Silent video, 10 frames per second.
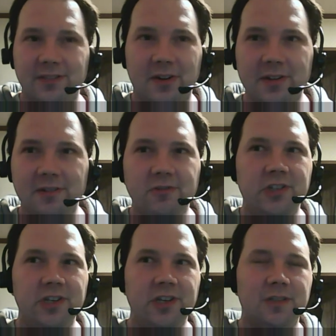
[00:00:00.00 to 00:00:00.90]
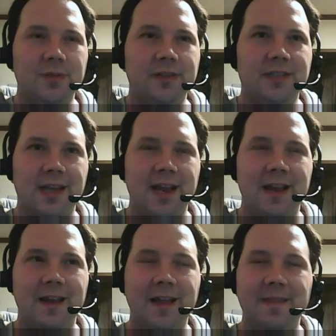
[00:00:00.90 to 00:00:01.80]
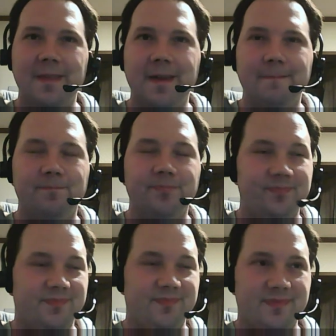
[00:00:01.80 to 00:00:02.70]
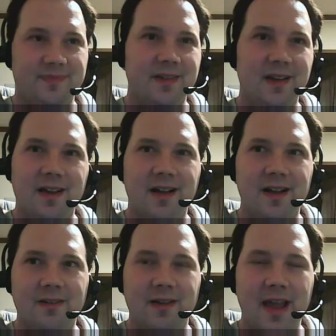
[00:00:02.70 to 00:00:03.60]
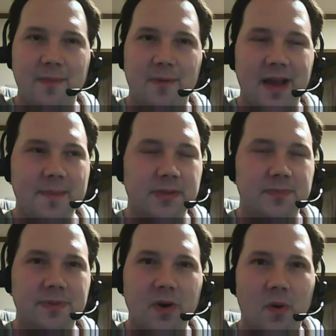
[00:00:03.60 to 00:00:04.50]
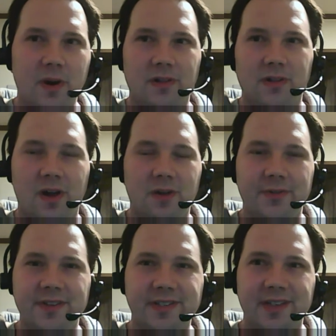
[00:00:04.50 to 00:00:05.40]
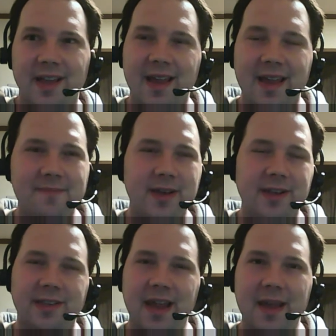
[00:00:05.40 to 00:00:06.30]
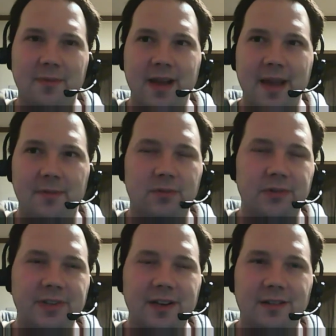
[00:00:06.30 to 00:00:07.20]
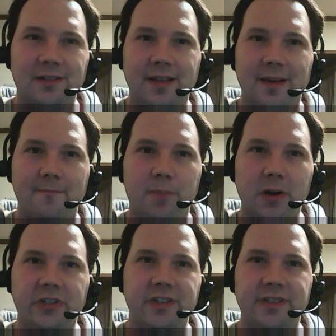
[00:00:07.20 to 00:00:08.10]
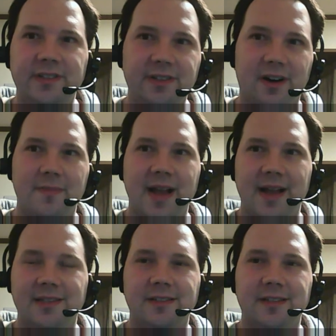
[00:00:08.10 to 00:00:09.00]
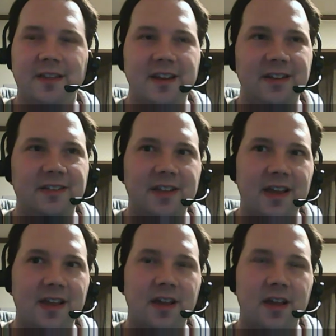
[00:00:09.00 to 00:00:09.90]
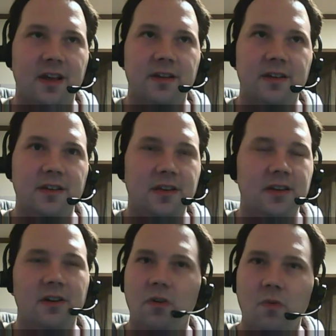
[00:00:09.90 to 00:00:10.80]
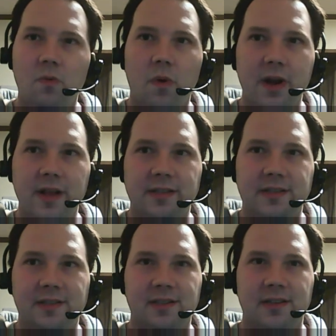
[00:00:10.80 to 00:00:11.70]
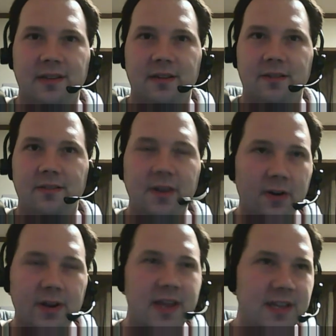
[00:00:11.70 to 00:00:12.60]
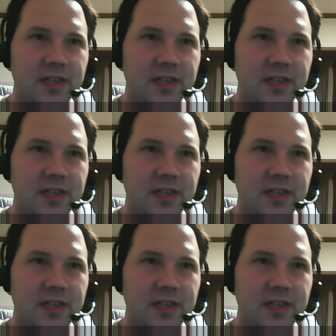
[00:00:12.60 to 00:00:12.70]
And if that's all Eugene's been saying, and that uh, Abraham has been going along with this, it makes Abraham and Rosita look like a bunch of dumbasses that they didn't say, you know what?